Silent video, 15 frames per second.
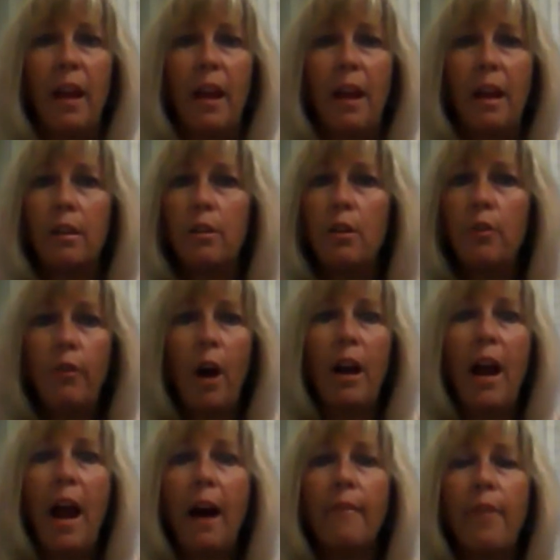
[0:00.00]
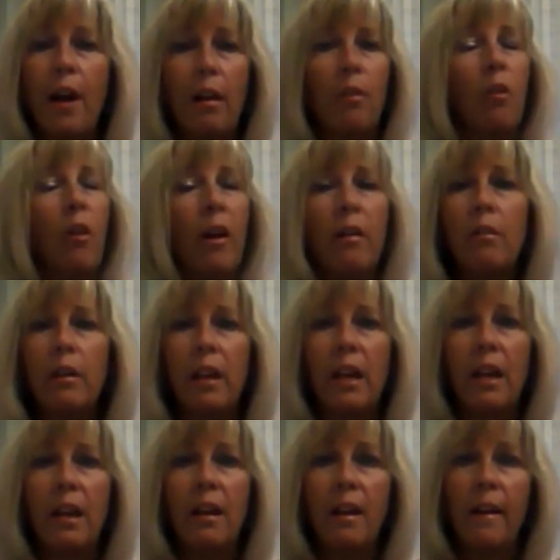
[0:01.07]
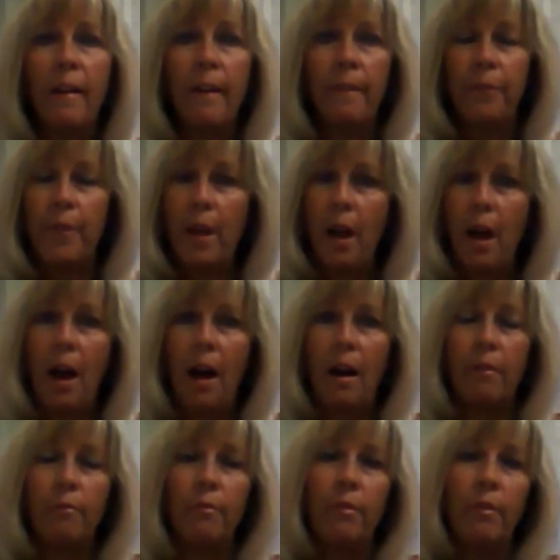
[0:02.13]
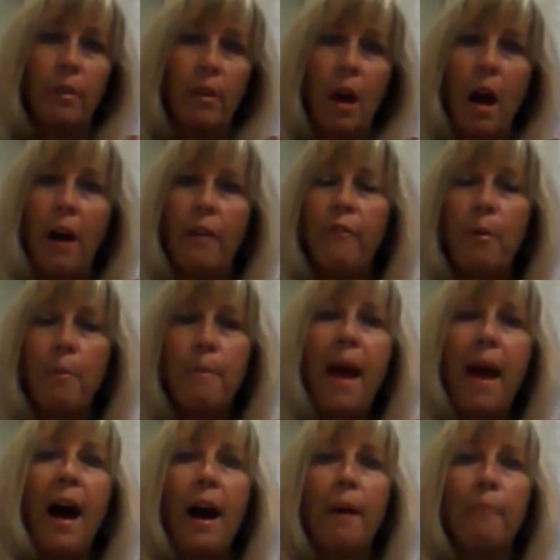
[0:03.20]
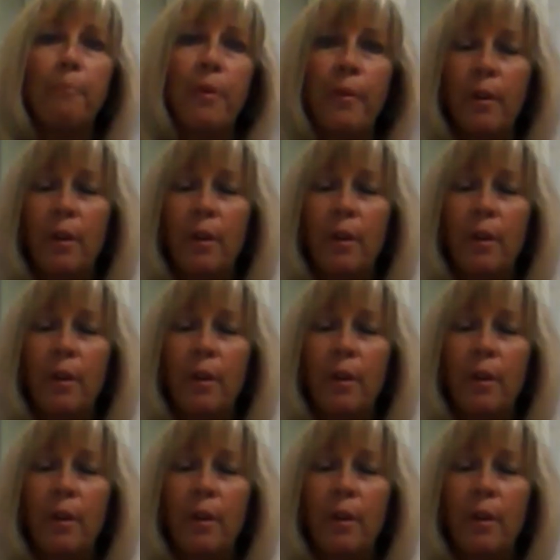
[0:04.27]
And you've got to have that clarity of a map,